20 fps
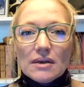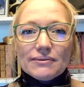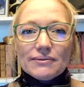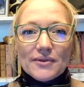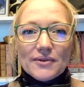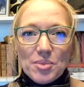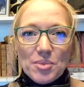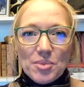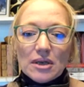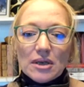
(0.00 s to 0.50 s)
for
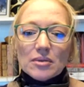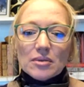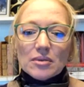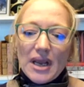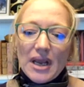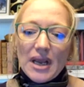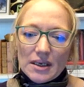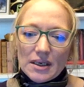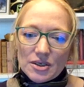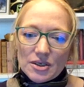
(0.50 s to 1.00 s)
middle
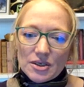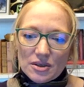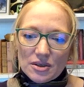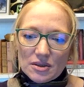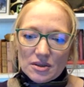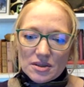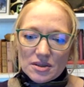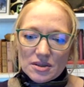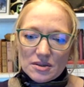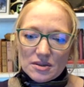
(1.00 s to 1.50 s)

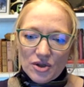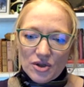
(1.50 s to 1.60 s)
managers.